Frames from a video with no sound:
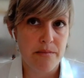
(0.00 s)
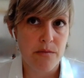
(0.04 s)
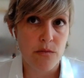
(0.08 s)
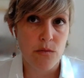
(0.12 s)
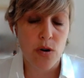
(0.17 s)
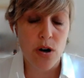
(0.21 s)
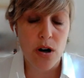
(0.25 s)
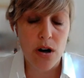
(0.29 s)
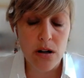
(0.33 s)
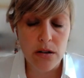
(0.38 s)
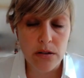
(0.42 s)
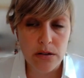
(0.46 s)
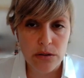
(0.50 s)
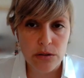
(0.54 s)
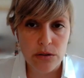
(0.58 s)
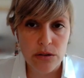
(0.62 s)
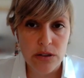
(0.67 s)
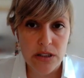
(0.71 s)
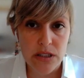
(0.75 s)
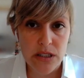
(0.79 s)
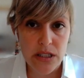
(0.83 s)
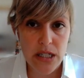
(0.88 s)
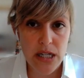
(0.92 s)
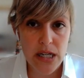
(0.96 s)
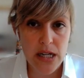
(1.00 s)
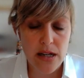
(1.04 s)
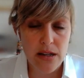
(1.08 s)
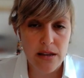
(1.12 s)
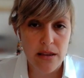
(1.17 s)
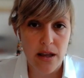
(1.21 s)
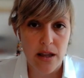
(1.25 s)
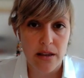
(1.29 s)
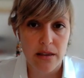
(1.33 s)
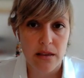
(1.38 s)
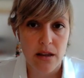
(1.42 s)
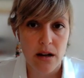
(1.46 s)
We're also seeing
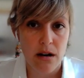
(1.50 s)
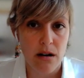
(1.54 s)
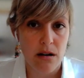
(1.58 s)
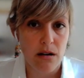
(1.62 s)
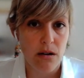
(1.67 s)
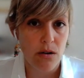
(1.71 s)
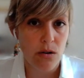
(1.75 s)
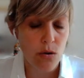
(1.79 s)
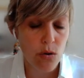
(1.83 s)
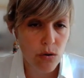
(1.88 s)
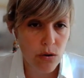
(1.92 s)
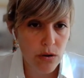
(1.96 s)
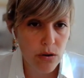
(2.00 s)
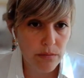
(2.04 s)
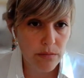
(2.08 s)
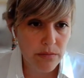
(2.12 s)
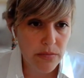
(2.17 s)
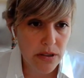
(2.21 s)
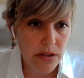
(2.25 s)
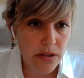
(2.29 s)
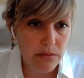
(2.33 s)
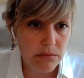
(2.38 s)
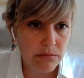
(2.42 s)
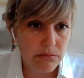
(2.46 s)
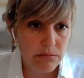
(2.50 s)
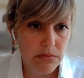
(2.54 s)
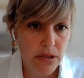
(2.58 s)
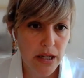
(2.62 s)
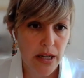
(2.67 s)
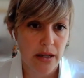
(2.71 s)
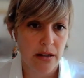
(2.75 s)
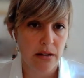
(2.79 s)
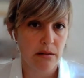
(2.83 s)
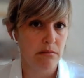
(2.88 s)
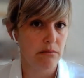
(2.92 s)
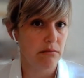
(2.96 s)
that there are norms
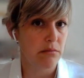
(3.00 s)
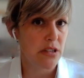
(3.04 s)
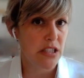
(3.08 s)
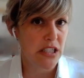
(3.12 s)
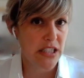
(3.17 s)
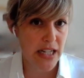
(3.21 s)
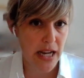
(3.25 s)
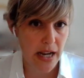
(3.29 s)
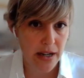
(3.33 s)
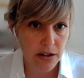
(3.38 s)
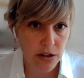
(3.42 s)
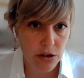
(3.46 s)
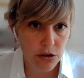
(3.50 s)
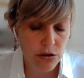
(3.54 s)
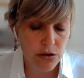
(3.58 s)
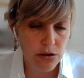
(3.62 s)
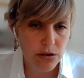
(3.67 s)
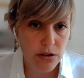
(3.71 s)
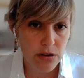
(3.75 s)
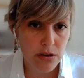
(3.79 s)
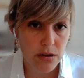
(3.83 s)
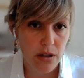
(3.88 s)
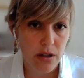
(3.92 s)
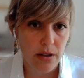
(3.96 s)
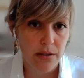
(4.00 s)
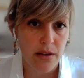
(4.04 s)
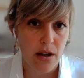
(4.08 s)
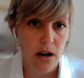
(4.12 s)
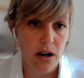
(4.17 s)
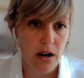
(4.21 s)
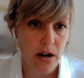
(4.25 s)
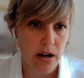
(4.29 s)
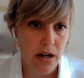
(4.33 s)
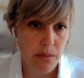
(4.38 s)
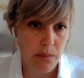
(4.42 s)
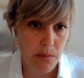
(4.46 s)
and standards that
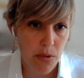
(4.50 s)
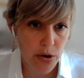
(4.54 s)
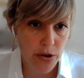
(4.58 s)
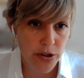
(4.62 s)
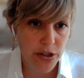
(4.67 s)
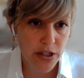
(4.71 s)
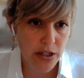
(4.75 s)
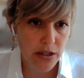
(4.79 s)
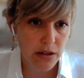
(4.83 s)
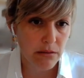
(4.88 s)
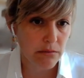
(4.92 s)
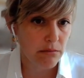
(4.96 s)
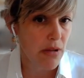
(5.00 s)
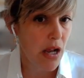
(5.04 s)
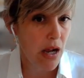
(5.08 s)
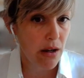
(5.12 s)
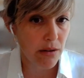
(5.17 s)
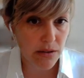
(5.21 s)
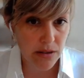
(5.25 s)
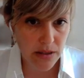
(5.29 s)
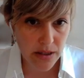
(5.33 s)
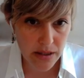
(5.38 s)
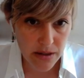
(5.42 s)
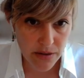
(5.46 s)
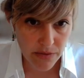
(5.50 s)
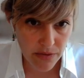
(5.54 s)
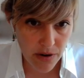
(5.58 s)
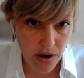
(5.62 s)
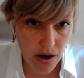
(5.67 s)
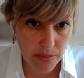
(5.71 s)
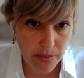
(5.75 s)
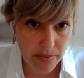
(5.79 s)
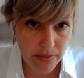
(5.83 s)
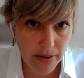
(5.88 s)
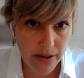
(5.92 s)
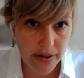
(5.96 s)
are emerging outside of
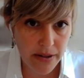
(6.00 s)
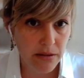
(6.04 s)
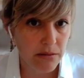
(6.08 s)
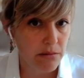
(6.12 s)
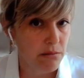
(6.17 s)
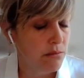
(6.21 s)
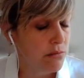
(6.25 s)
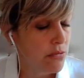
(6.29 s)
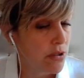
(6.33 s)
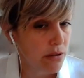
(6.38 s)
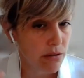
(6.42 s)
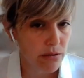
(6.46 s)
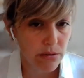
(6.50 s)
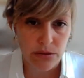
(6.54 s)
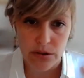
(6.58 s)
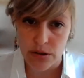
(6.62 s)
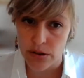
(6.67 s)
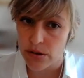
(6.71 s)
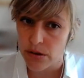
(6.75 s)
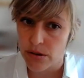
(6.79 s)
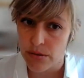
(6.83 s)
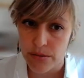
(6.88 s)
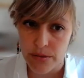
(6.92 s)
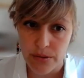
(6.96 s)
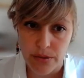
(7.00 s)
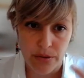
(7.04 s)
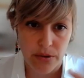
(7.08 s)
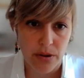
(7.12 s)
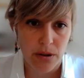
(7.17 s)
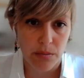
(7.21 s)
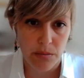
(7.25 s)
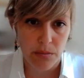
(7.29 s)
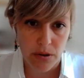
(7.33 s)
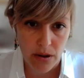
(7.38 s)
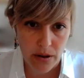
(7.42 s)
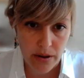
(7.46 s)
copyright, you know, just through
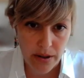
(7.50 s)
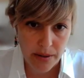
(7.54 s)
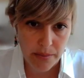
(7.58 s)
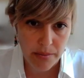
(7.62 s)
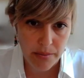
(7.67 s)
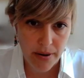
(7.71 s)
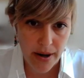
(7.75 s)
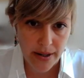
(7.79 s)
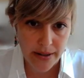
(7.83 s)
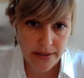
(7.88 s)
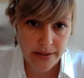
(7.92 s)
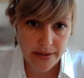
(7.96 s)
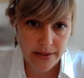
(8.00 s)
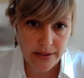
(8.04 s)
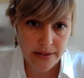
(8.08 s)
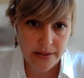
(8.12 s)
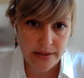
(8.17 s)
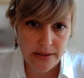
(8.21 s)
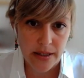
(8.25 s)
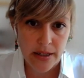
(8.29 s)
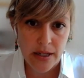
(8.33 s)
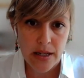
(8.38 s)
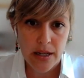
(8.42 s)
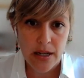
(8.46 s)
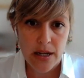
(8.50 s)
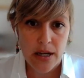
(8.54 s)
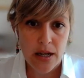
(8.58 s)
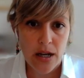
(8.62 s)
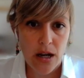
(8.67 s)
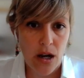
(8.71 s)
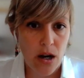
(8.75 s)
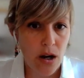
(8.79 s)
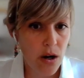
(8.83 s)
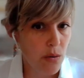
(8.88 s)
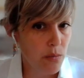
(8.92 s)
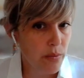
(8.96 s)
community practice.
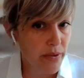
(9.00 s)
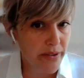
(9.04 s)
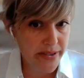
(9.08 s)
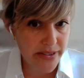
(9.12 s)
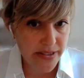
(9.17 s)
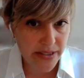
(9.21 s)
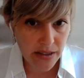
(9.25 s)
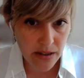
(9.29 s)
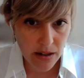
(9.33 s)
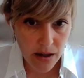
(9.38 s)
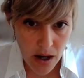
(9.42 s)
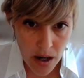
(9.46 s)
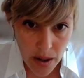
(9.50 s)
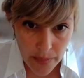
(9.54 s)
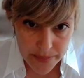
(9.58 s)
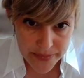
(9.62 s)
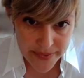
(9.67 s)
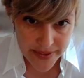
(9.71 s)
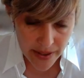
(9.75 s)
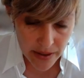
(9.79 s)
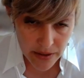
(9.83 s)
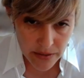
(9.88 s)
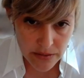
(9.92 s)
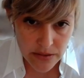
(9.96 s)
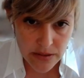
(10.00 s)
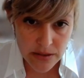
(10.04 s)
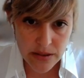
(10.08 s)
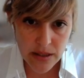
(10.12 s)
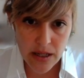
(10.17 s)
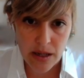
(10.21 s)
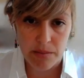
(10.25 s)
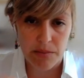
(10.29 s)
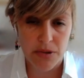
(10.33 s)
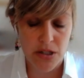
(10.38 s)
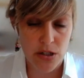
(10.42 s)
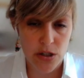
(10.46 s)
We're seeing opt-outs.
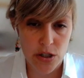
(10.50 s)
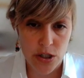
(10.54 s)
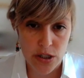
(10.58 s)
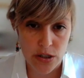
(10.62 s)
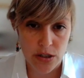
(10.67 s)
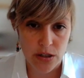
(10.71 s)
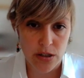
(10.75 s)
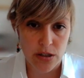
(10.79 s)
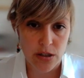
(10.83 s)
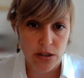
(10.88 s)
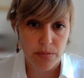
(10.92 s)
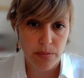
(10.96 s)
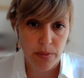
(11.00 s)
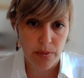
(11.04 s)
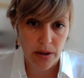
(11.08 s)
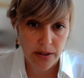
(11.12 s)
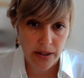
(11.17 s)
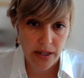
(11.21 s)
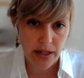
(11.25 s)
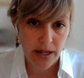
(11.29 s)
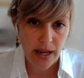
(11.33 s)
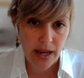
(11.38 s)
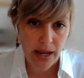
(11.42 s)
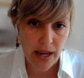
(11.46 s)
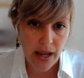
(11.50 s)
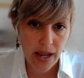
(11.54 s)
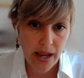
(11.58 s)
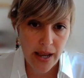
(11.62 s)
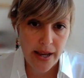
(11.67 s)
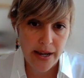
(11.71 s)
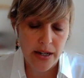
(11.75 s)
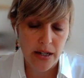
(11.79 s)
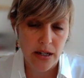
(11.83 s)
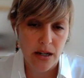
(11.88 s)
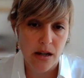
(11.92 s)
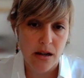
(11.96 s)
I mentioned spawning
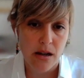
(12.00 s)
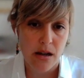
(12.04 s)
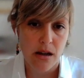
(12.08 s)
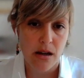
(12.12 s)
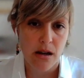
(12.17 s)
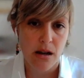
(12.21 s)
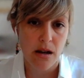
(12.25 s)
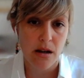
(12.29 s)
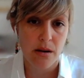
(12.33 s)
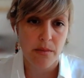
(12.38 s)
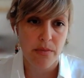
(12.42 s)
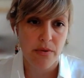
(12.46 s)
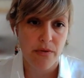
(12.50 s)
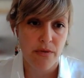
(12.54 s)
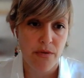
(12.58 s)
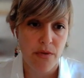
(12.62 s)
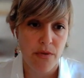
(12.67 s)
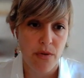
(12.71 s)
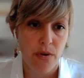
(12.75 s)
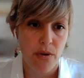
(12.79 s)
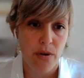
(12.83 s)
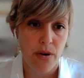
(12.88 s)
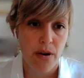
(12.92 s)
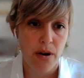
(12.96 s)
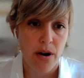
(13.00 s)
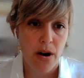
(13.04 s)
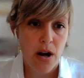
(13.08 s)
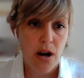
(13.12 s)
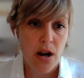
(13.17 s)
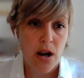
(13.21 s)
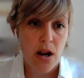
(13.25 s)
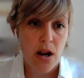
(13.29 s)
AI before.